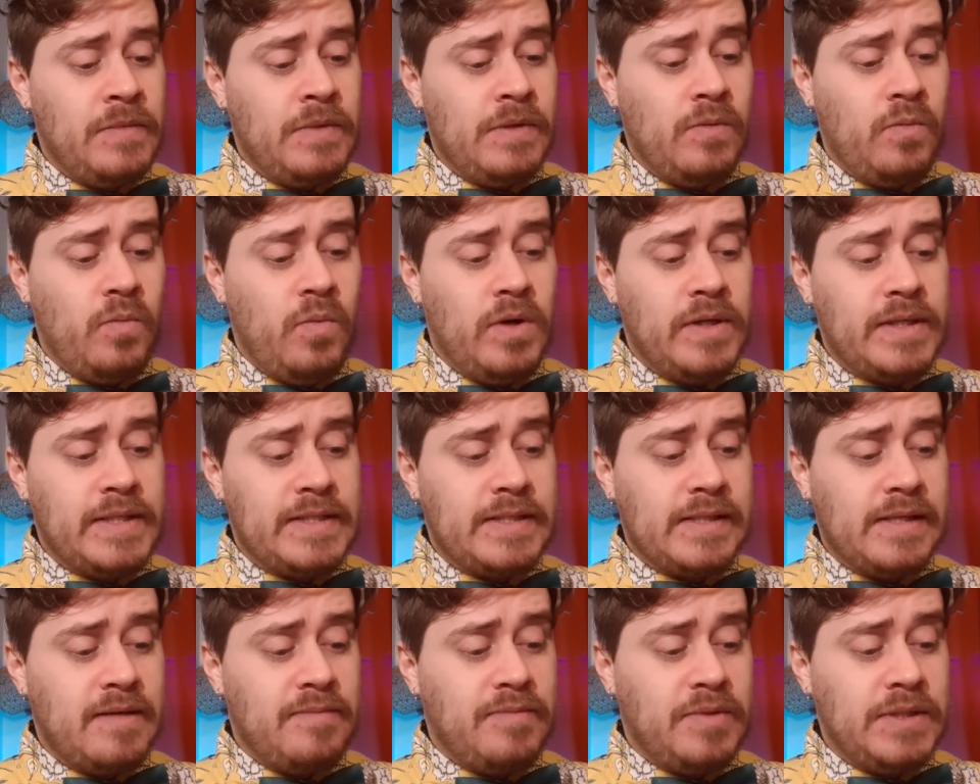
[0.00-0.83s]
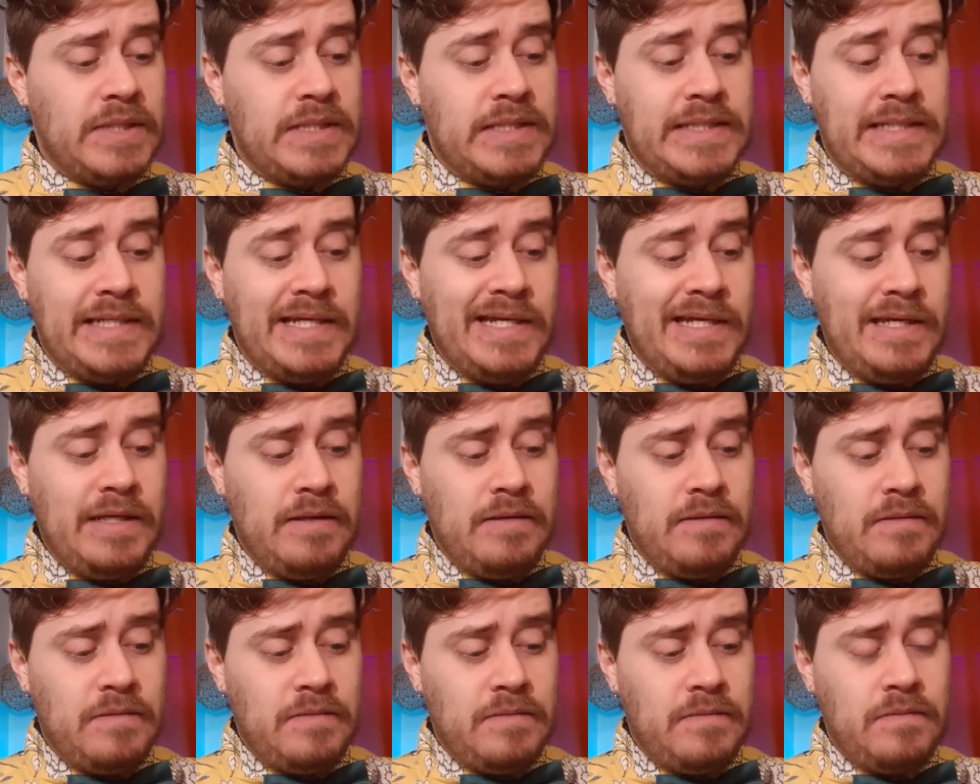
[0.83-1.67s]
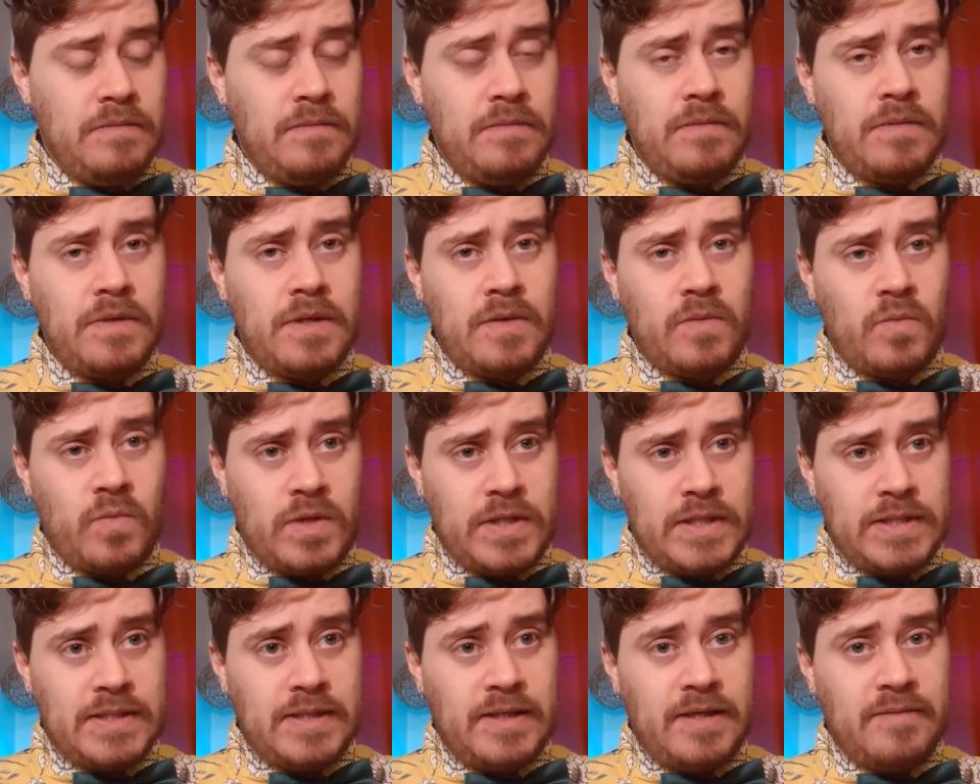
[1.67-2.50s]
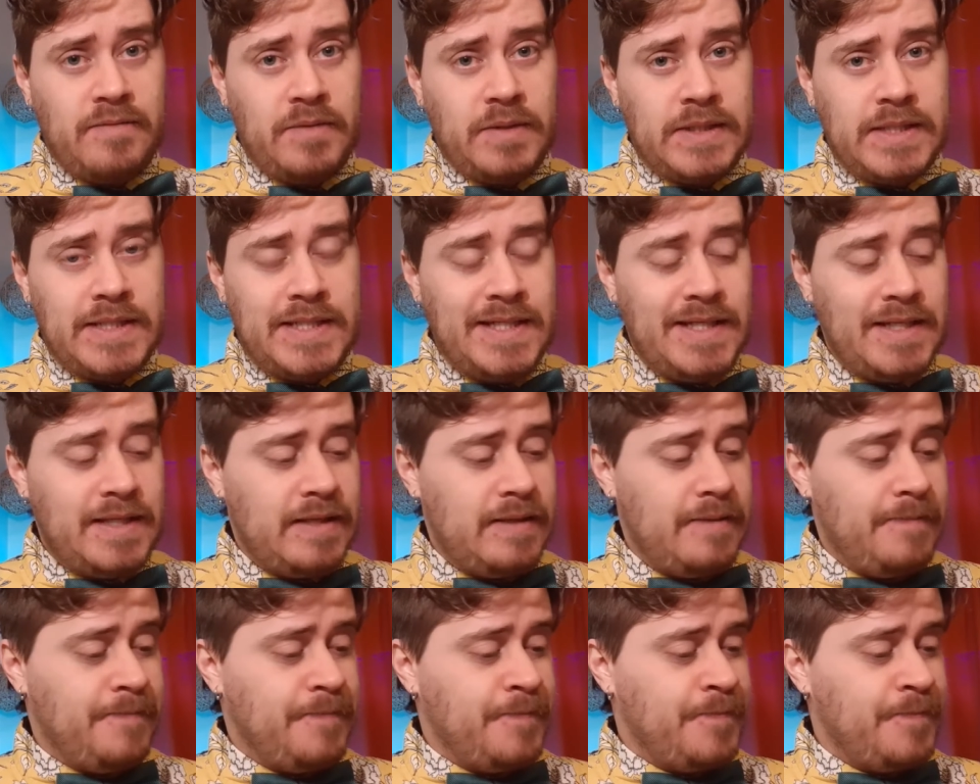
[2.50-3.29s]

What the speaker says: One is labeled C and one is labeled T.